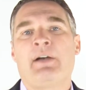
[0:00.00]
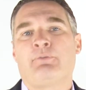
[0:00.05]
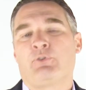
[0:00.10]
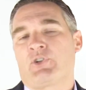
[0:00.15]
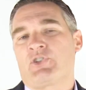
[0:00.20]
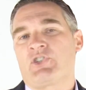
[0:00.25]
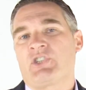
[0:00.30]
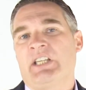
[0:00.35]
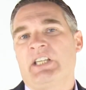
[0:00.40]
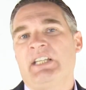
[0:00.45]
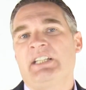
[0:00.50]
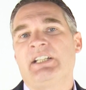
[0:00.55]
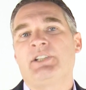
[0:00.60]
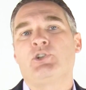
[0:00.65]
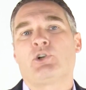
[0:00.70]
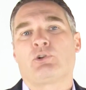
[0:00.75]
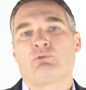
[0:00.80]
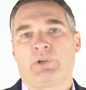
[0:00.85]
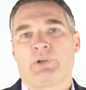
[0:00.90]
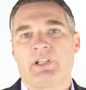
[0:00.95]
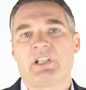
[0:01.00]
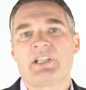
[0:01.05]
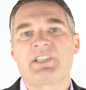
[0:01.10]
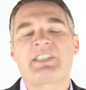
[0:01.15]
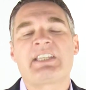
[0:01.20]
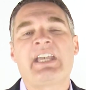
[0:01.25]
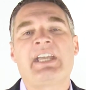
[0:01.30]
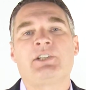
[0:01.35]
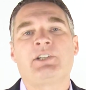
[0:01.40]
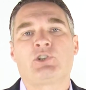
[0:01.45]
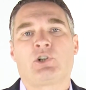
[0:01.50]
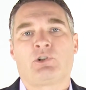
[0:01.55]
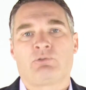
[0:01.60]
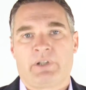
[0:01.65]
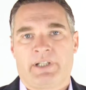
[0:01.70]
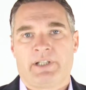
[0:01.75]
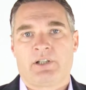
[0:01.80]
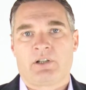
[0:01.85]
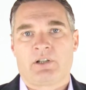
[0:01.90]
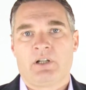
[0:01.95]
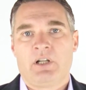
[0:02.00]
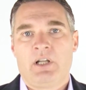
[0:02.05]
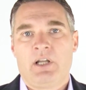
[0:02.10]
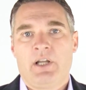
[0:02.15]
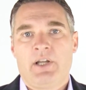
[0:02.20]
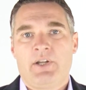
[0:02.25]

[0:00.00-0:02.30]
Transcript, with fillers: ever seen in your real estate career.